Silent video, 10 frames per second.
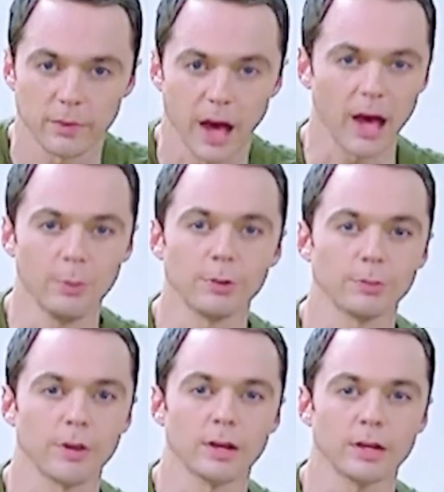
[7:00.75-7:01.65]
I would
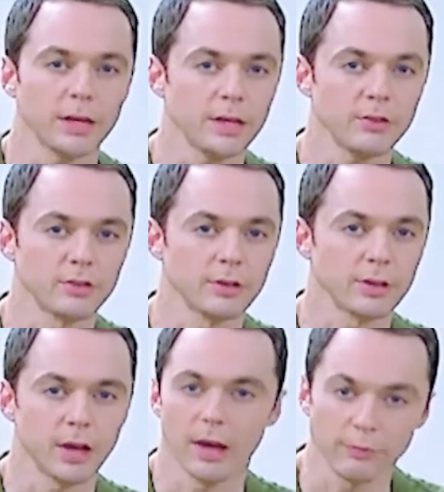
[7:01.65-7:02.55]
run each
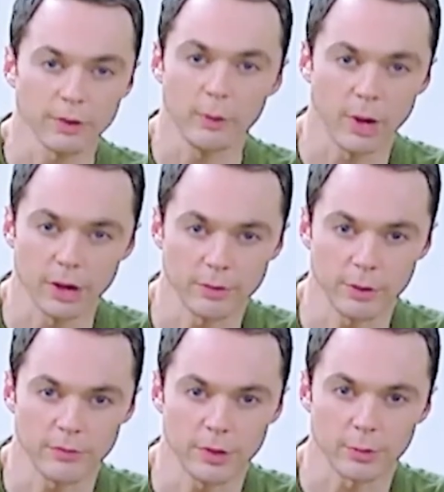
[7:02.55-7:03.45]
and every one of
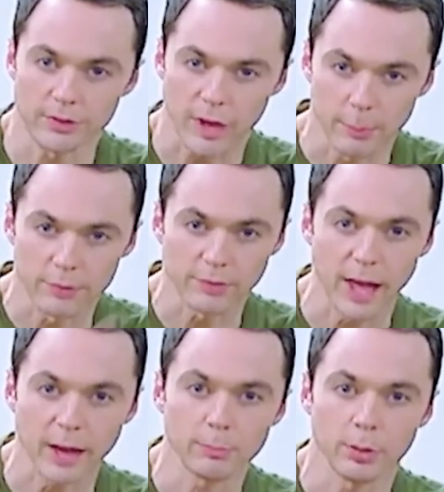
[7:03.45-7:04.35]
you viewers up a
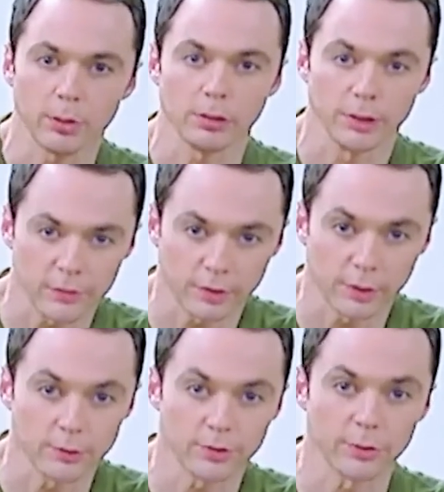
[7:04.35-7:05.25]
flagpole and
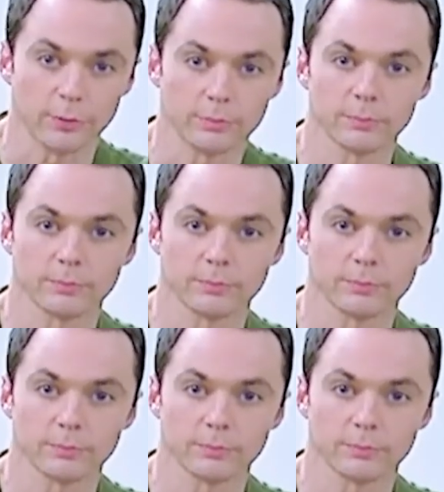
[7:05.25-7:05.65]
salute you.